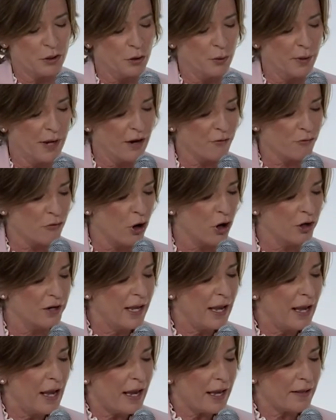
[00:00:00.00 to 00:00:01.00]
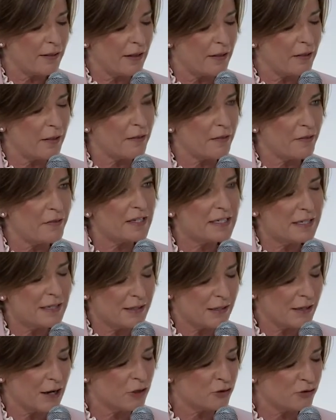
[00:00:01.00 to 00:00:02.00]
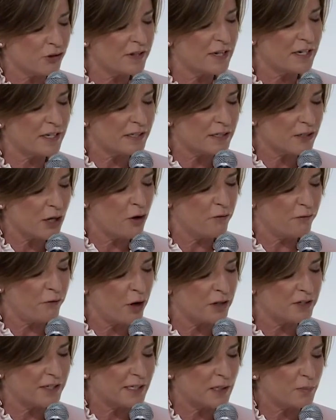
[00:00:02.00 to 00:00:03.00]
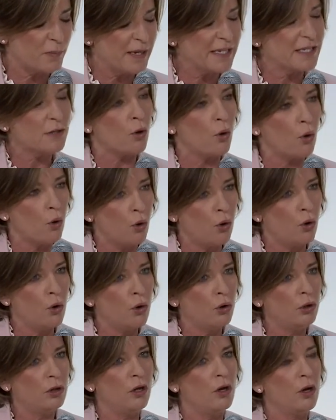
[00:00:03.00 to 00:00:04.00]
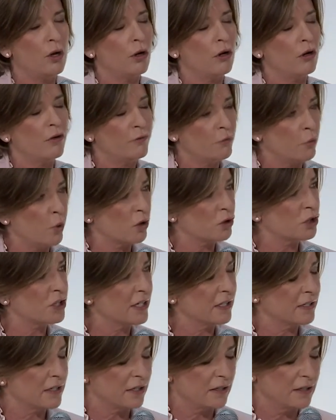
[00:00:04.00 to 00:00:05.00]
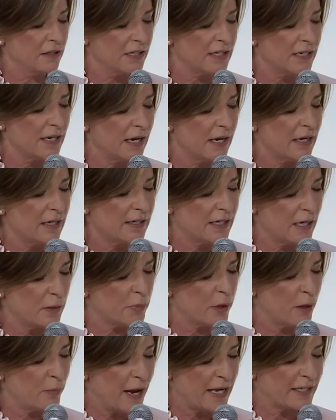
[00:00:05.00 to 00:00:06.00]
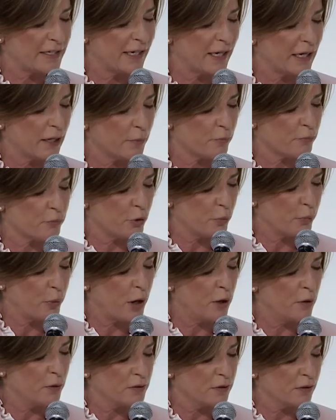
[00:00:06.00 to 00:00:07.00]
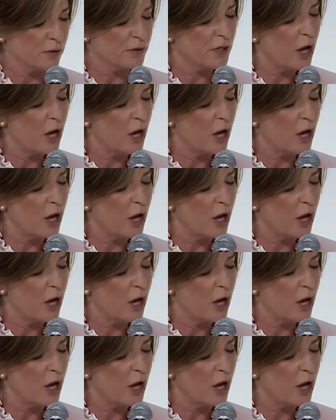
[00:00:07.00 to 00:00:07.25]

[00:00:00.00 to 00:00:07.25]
Iran. This is a country that has so far dismissed all of Washington's diplomatic proposals.